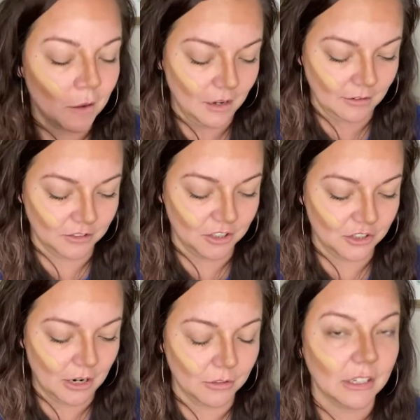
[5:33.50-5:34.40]
I'm gonna
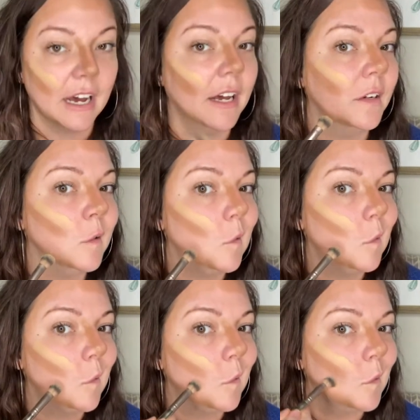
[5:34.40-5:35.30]
draw a line
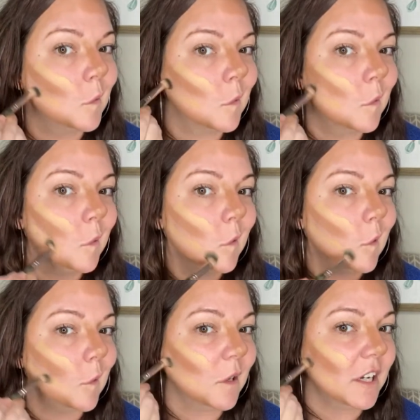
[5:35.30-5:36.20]

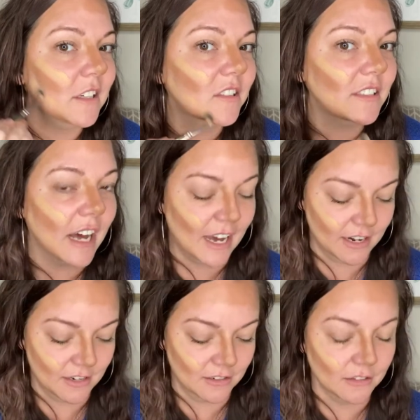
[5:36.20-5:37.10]
on each side
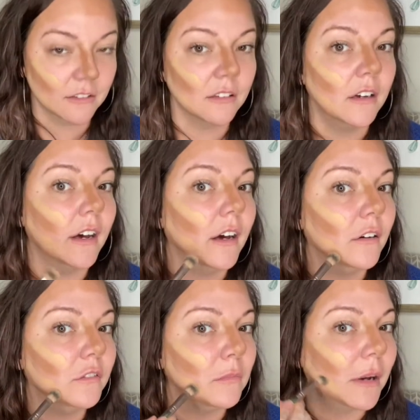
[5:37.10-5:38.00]

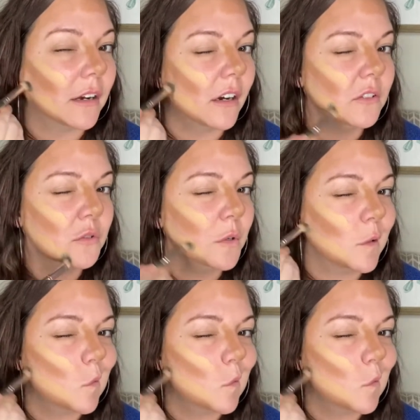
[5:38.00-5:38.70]
of my contour.